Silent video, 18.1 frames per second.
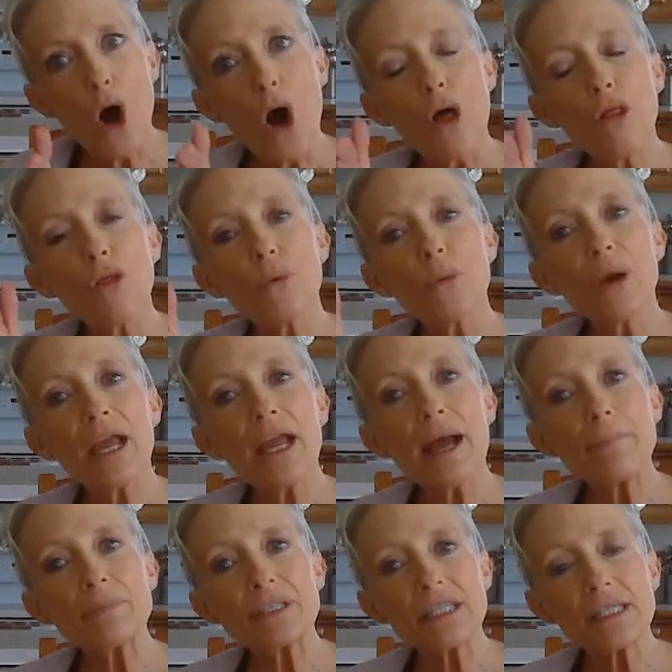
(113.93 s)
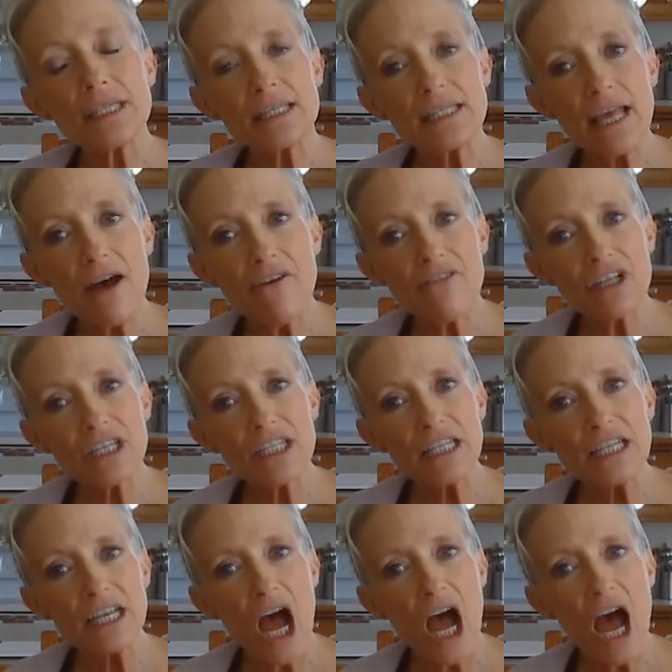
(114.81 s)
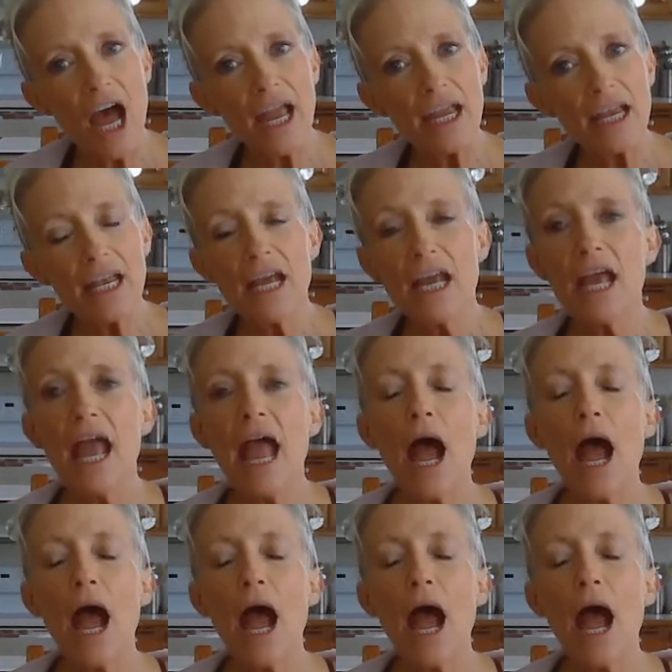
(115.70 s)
all the way up to 79.